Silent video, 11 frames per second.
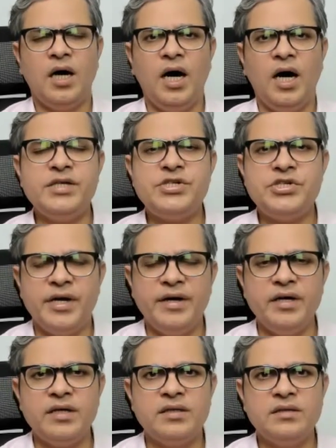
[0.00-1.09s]
I
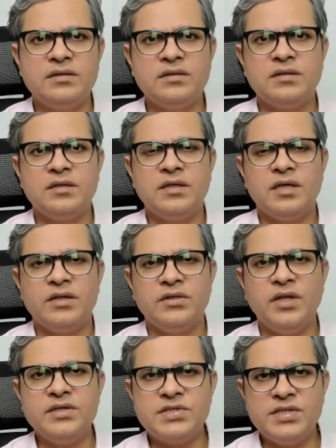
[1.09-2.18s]
shared
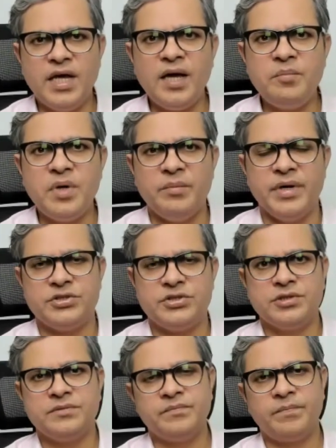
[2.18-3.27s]
the same
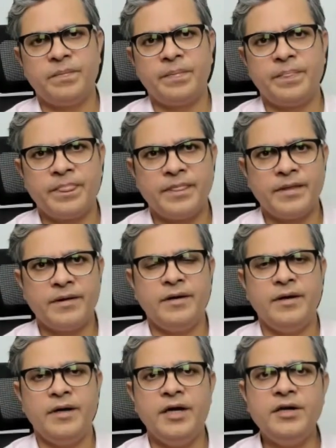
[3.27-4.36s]
image
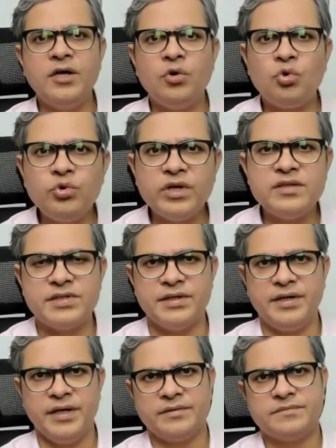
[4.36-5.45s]
in a rural
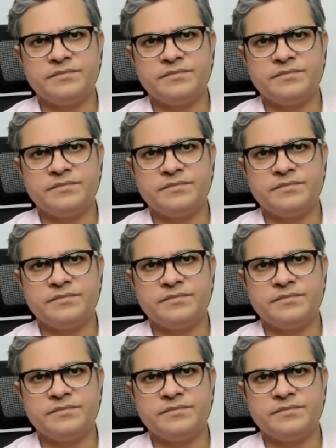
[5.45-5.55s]
setting.